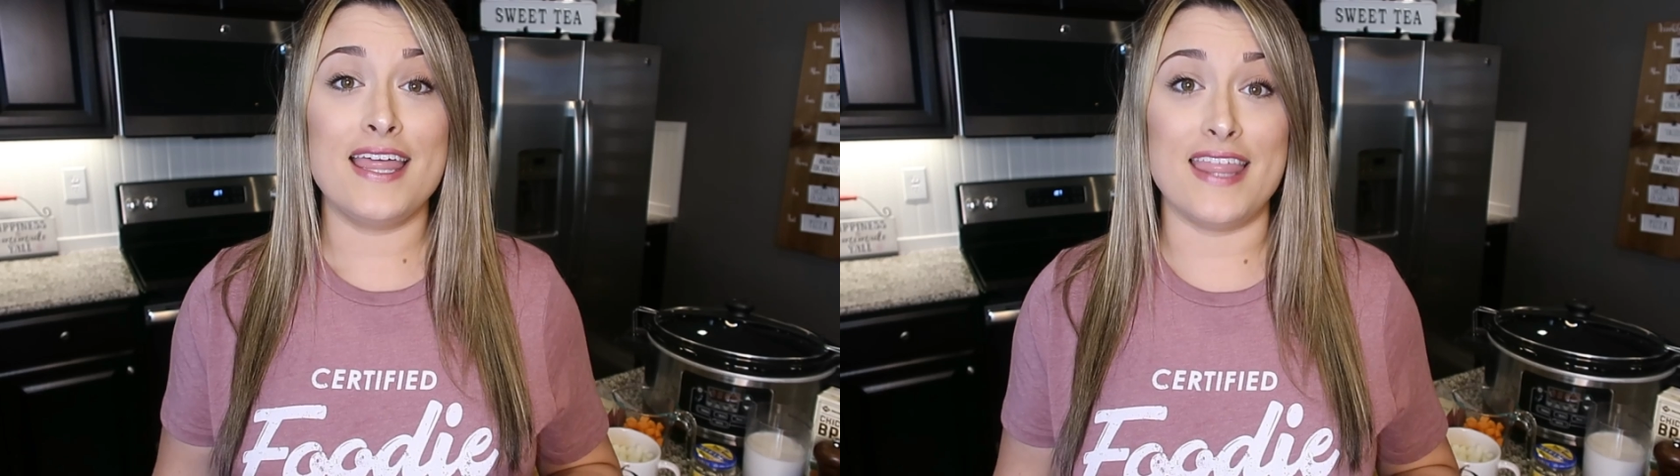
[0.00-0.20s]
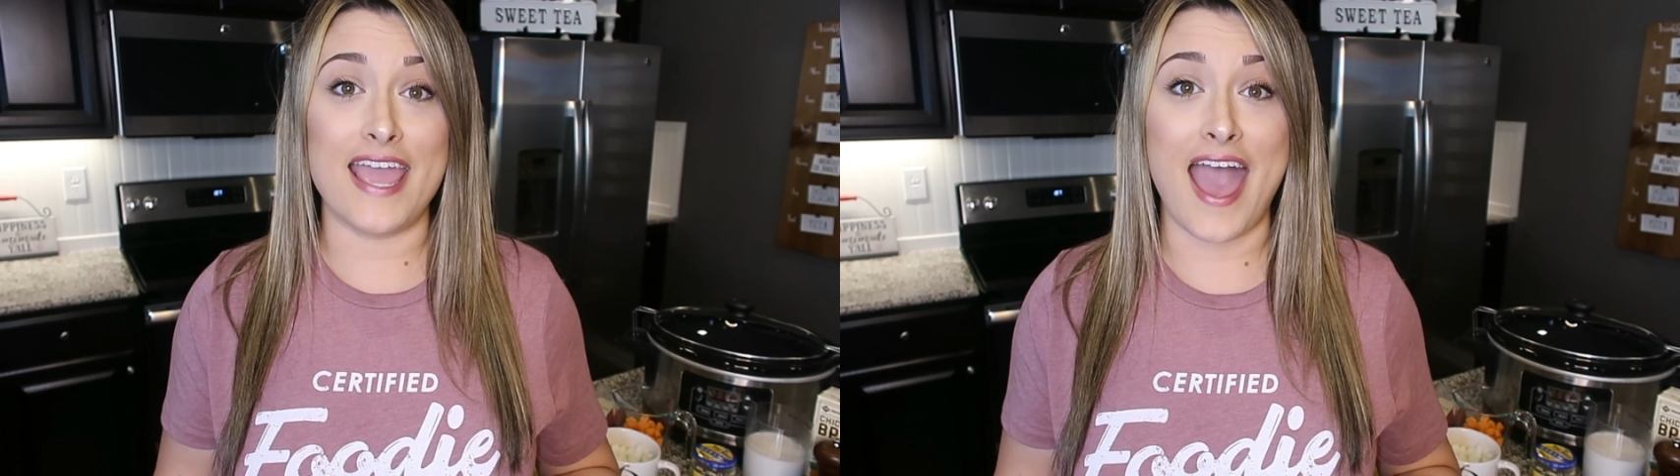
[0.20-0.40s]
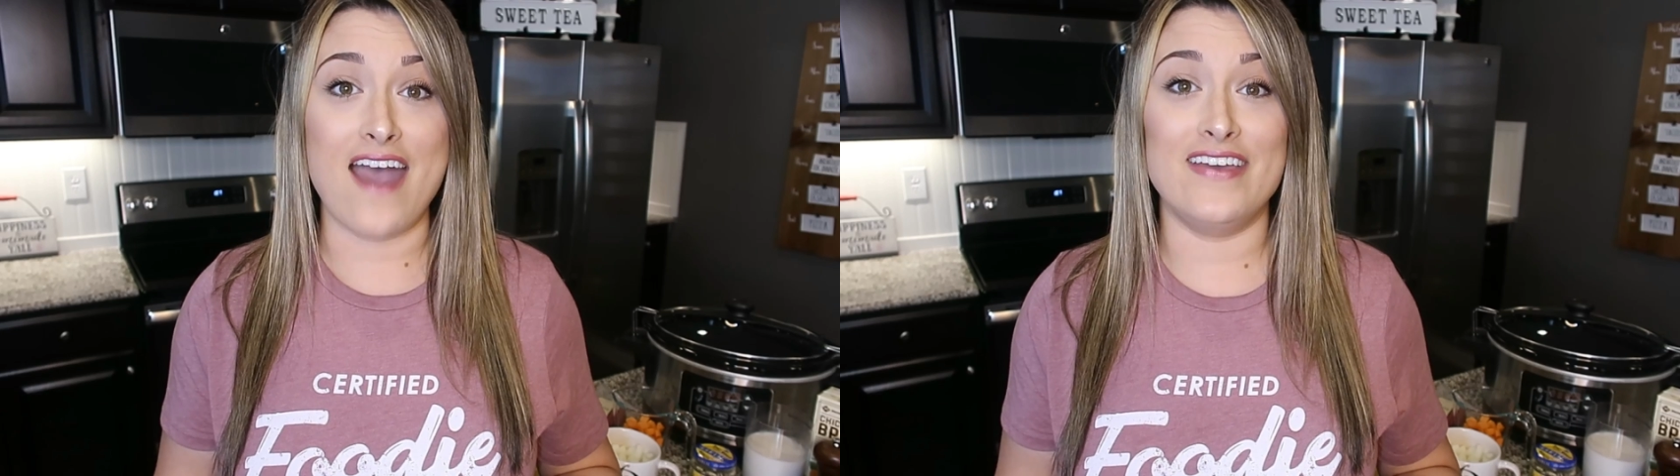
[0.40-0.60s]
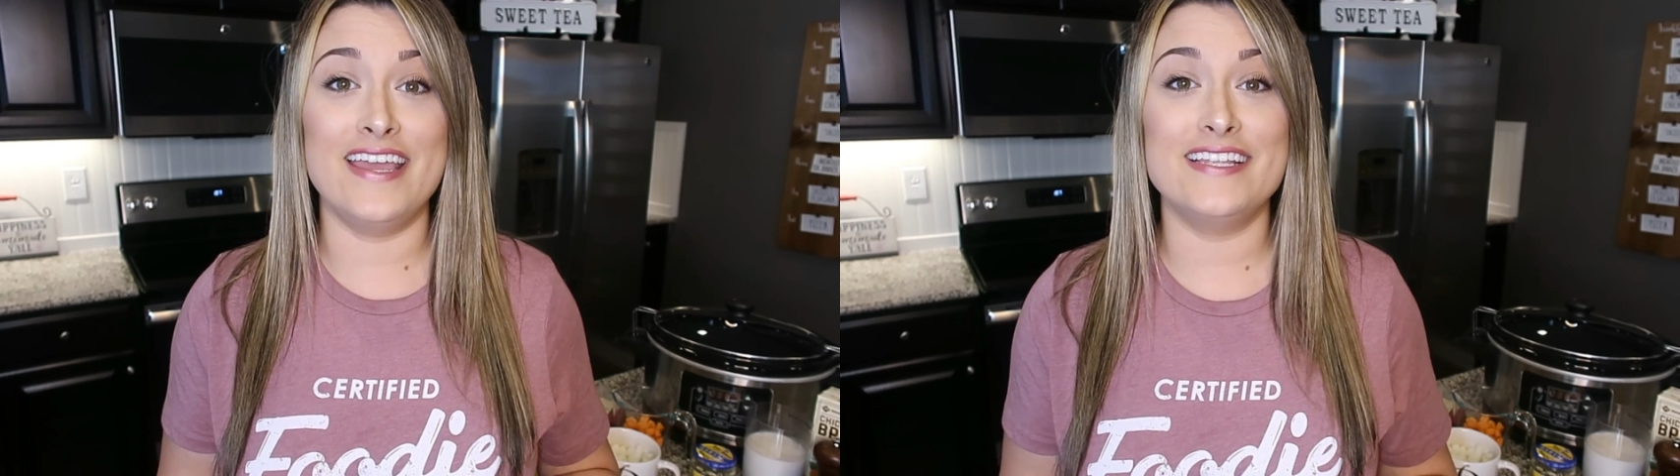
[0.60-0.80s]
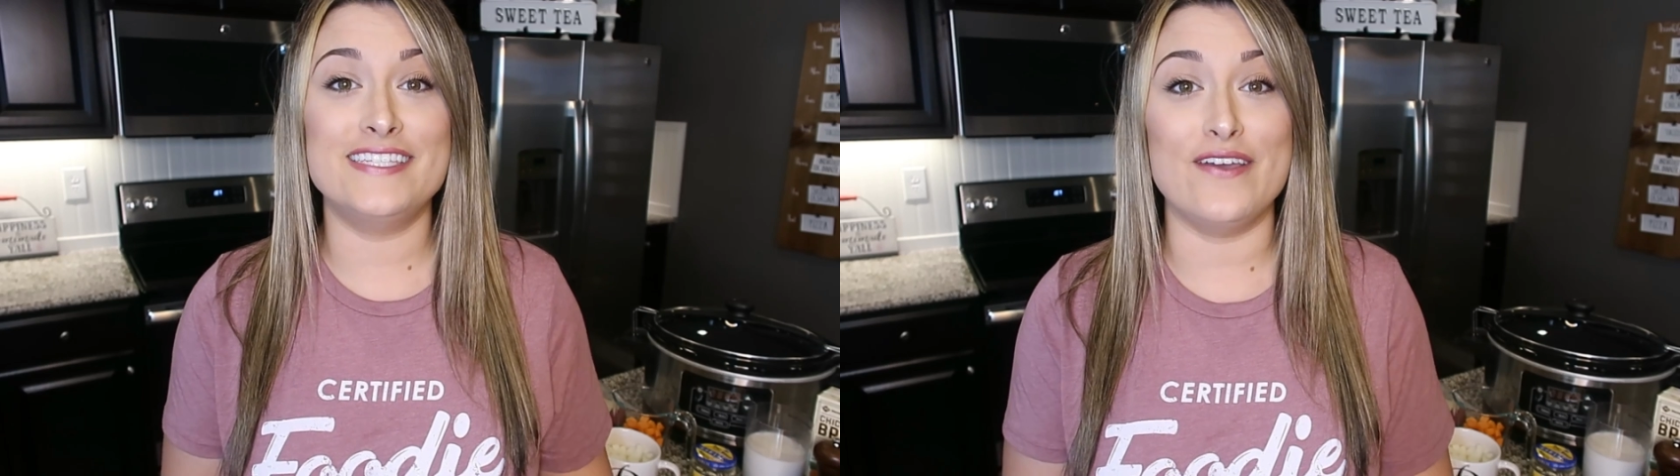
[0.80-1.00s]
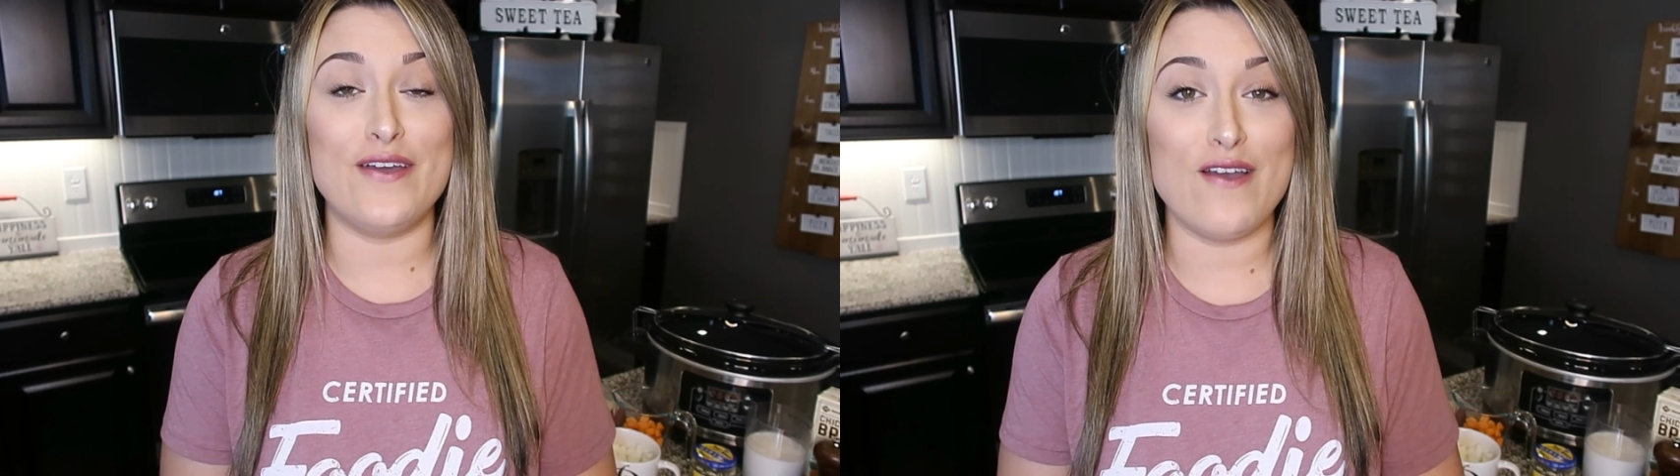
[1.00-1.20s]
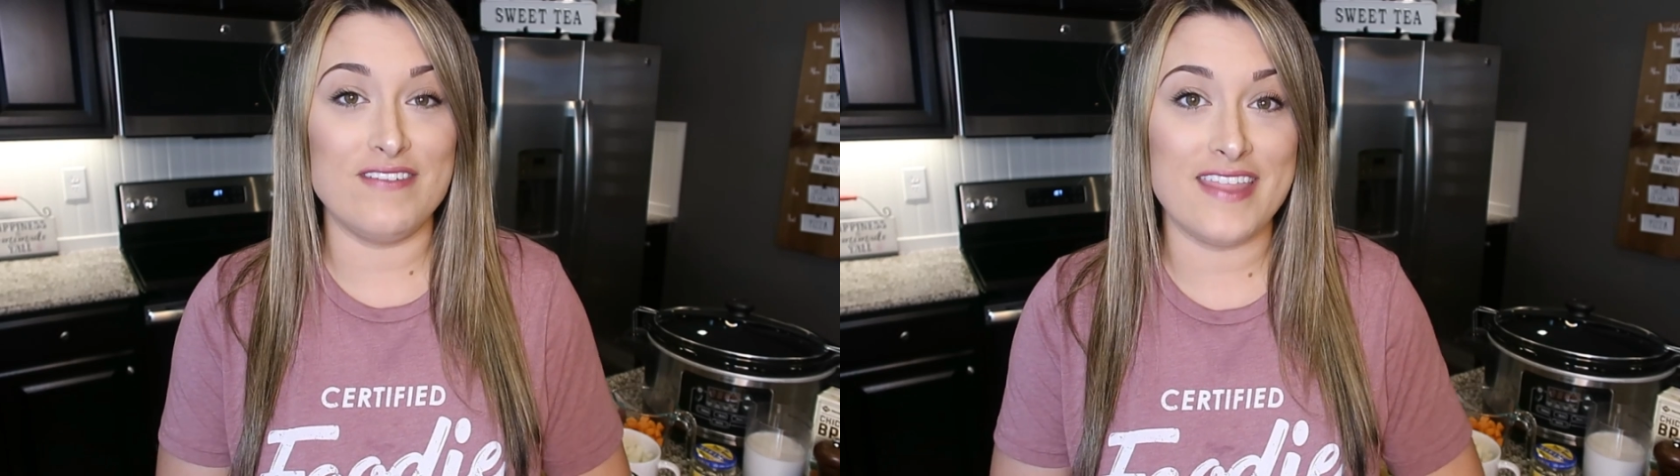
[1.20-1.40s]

they have it. So go over